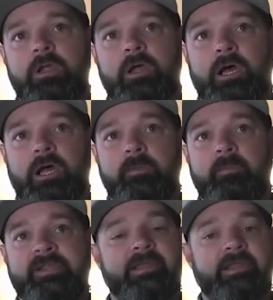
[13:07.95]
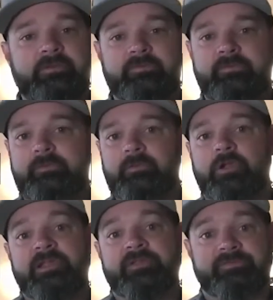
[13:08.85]
again,
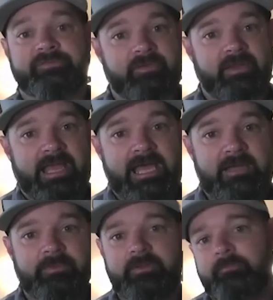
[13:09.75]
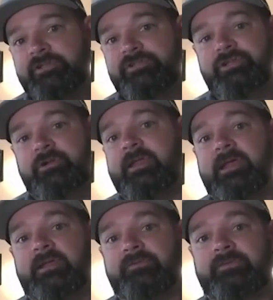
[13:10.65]
look at the slab. Make sure it
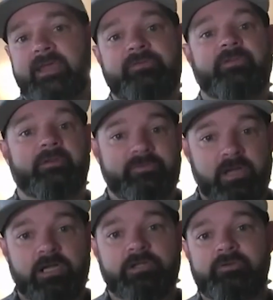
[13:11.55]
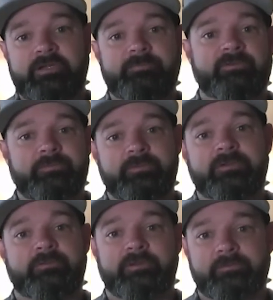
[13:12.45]
has enough concrete between
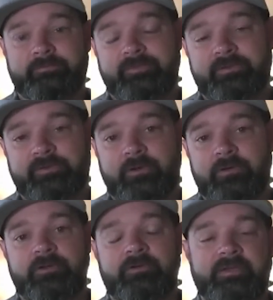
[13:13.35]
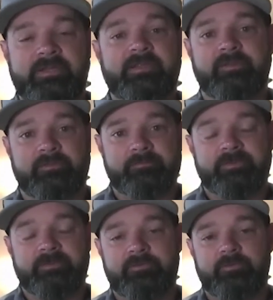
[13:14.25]
the dirt underneath and the
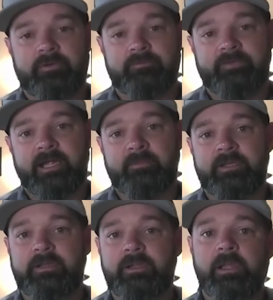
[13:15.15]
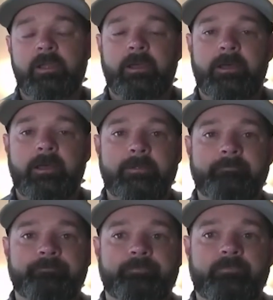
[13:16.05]
indoor environment.
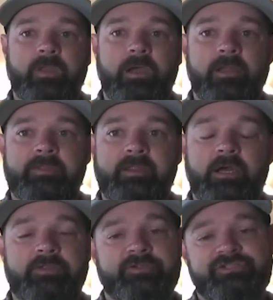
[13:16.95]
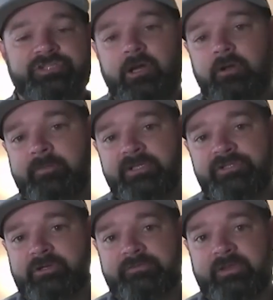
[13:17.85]
On the shell, make
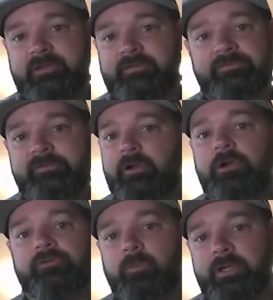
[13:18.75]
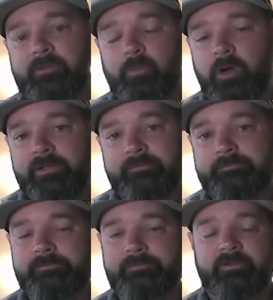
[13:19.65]
sure it's at least an
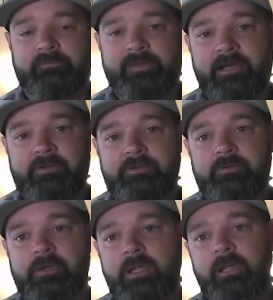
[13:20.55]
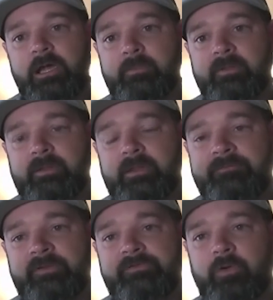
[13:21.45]
R21, value. If
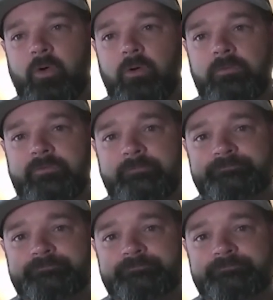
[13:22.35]
it's an old